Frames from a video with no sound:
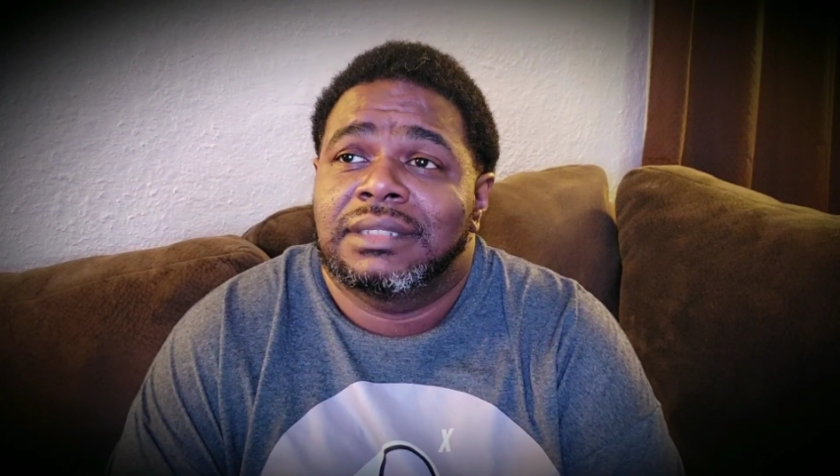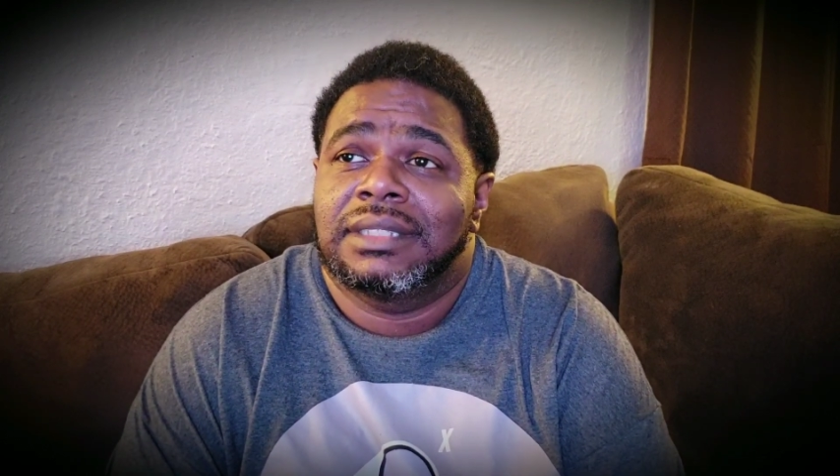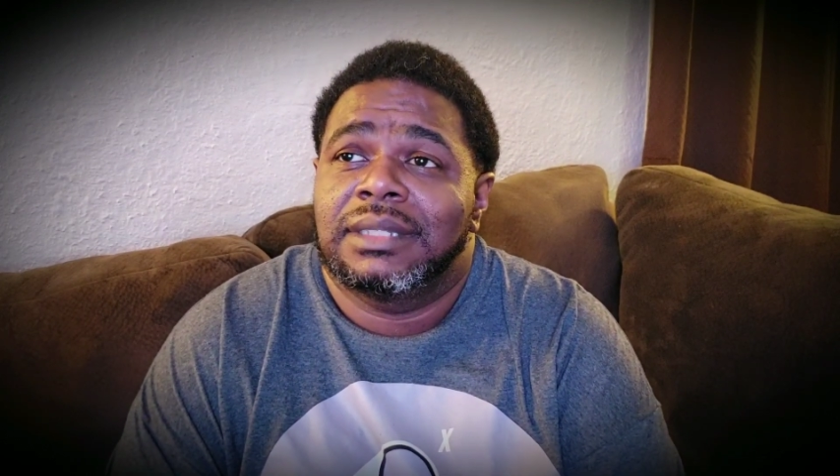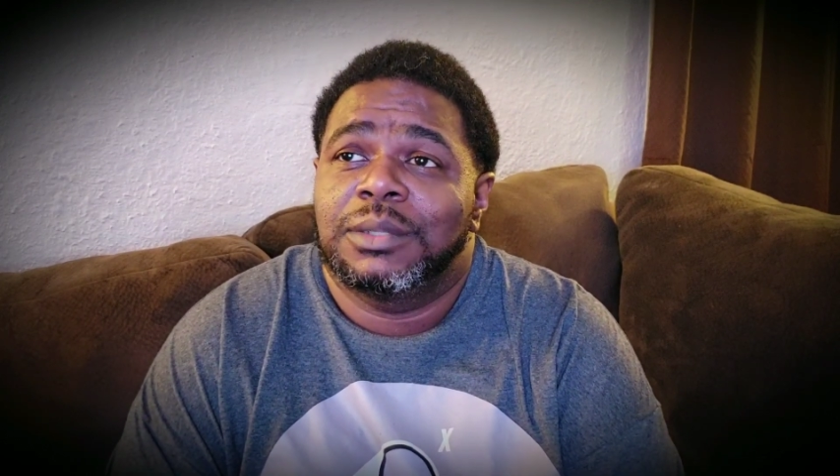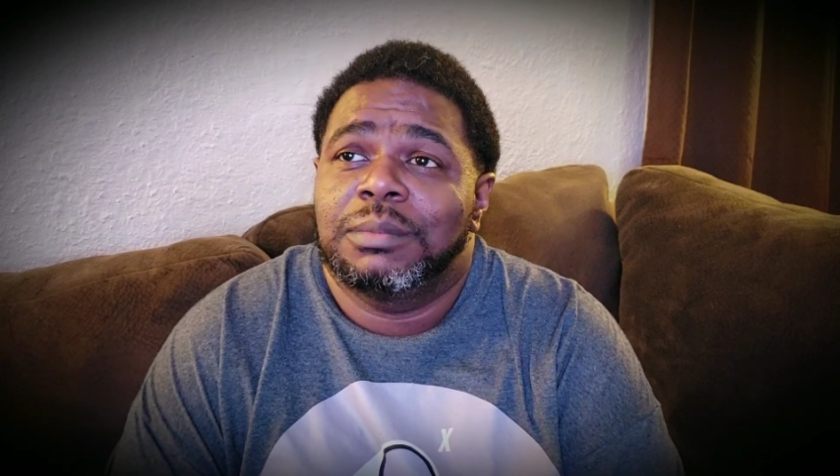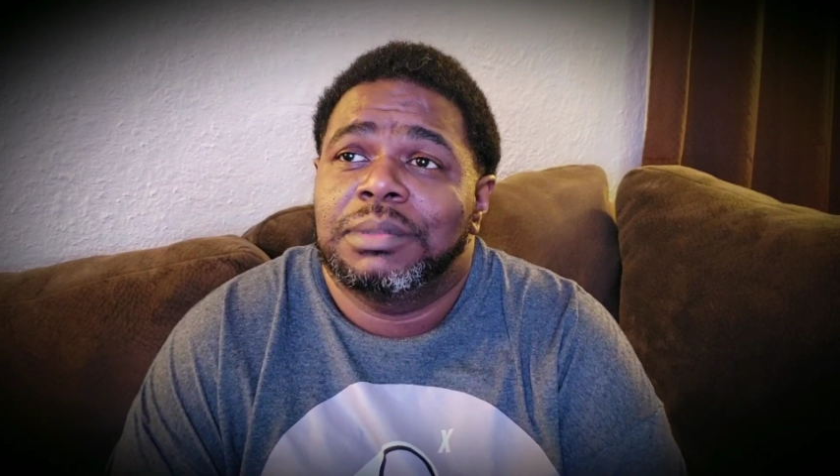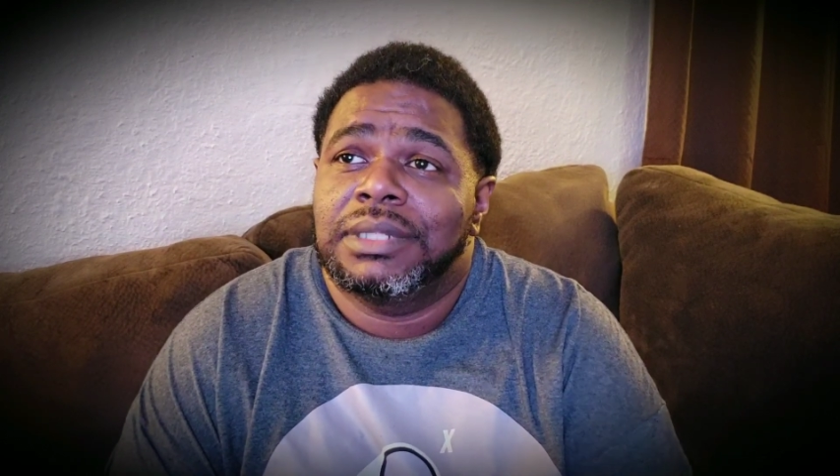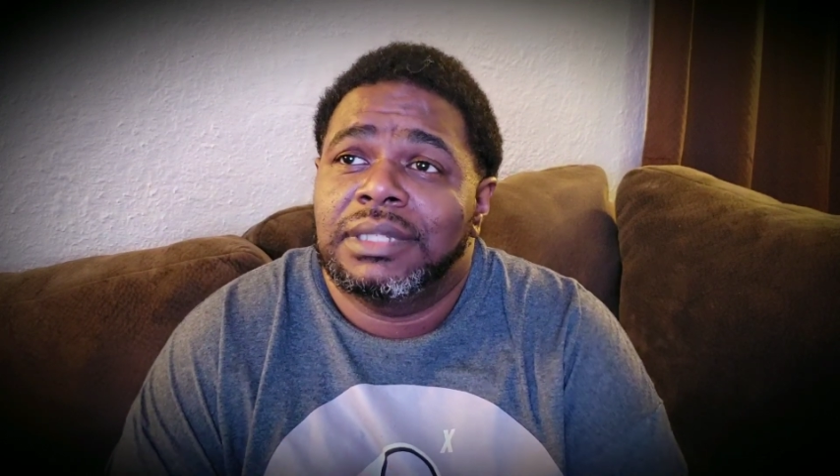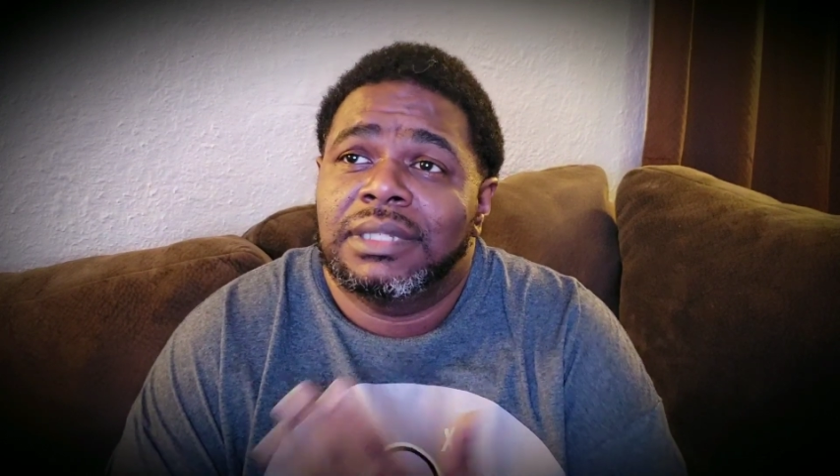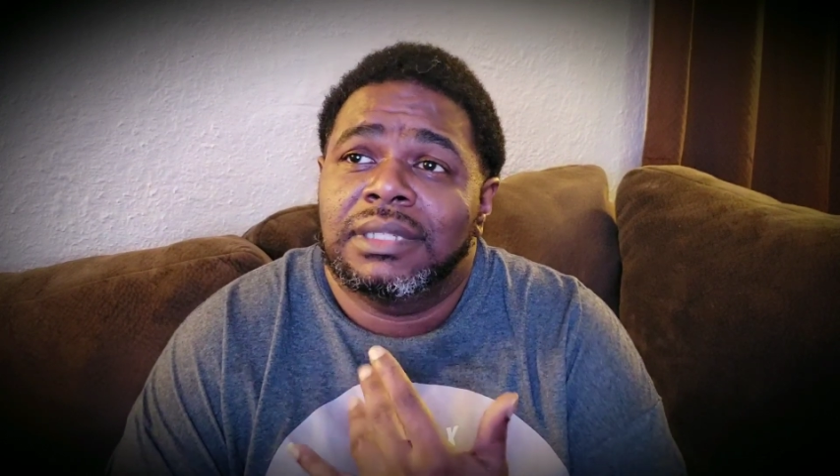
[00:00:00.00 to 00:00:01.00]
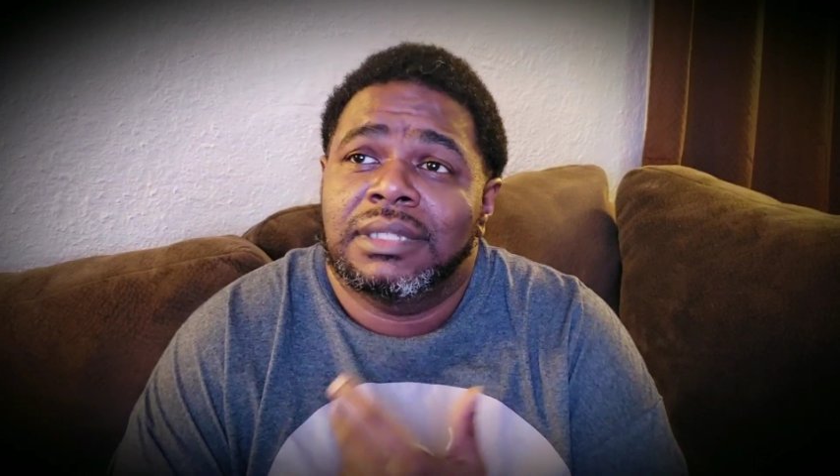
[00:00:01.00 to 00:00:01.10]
loopy.